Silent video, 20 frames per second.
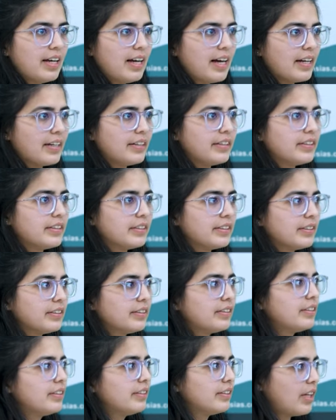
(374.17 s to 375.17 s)
And
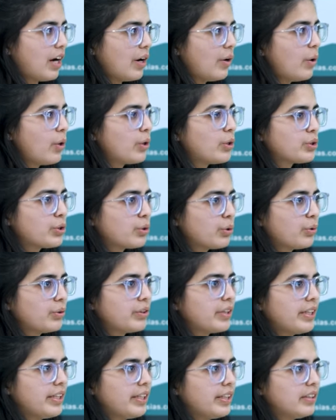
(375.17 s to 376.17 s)
now also
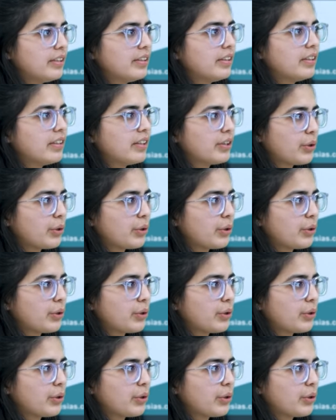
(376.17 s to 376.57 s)
the